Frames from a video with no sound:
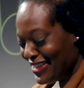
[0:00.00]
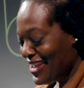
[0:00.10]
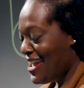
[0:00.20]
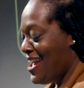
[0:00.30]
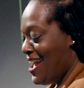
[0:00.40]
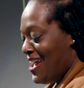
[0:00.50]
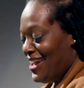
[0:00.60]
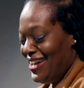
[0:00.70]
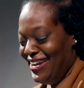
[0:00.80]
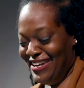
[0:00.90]

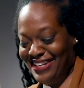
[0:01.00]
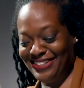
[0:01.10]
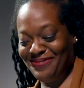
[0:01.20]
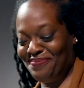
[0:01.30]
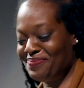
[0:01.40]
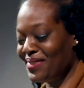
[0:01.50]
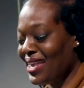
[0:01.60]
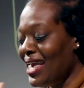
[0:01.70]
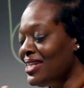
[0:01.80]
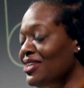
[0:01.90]

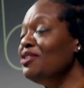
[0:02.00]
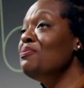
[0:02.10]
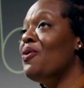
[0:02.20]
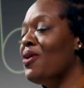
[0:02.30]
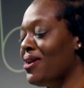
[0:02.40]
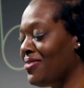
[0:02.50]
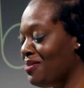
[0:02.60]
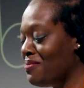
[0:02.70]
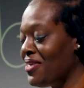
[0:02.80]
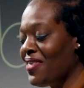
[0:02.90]
and a little more than
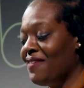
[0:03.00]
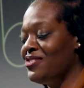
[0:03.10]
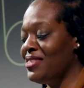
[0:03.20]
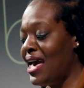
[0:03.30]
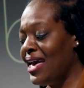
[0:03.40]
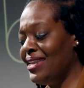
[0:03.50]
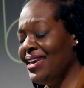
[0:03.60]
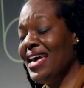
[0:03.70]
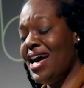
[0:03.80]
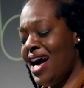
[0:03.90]
a month after that
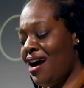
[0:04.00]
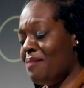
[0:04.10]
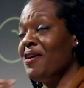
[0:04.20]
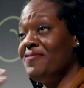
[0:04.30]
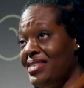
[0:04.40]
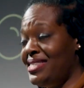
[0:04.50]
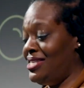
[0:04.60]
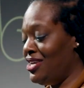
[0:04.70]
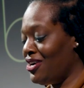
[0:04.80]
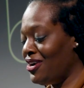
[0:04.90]
um, of this
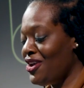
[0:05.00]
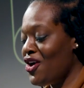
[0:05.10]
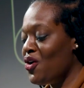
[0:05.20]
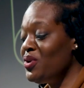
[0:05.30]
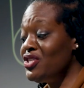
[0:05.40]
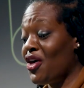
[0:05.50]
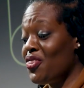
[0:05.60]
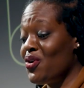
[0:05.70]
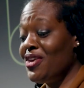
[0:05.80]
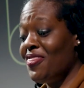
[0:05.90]
year, we saw
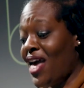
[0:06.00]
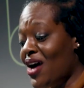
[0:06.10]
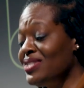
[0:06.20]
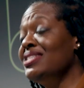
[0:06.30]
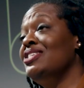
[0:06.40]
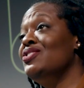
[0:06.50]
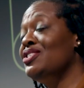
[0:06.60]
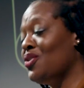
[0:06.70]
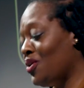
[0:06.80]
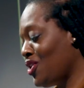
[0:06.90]
30,000 teachers
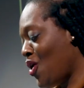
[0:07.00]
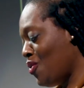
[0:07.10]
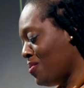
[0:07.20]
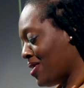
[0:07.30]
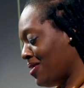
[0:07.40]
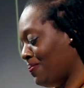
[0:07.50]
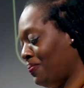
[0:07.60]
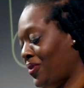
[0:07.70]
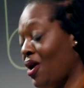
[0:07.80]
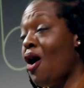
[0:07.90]
in Oklahoma
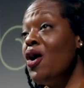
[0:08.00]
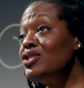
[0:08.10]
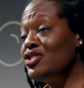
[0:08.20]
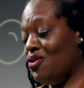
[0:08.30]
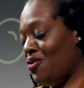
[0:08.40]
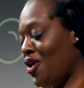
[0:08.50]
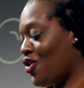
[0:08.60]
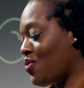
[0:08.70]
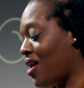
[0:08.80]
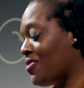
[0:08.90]
also
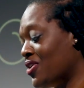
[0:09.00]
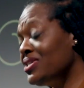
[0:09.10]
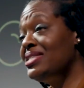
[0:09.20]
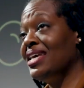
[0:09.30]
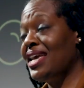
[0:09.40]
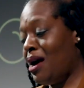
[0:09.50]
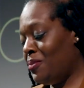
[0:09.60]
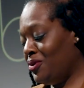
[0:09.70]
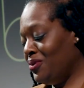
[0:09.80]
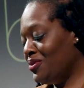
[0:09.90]
crowd their state
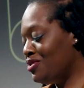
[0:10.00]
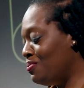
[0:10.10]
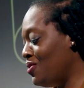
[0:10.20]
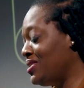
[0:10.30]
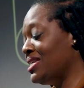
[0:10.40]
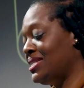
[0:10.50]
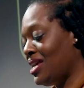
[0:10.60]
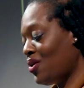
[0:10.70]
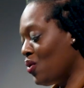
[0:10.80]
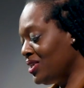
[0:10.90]
capitol to protest
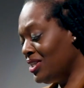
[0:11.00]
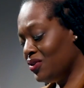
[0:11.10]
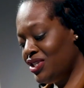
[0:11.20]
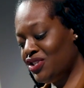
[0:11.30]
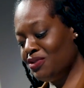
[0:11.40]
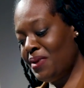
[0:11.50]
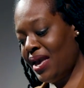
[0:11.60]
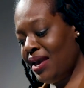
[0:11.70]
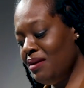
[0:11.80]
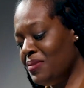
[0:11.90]
not only low teacher
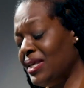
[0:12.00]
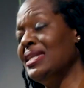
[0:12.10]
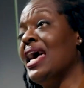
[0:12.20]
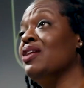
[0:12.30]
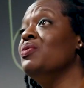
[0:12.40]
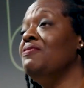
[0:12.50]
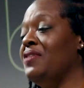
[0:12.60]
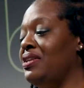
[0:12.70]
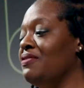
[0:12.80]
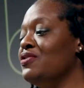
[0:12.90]
pay, but inadequate
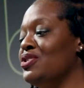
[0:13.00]
funding for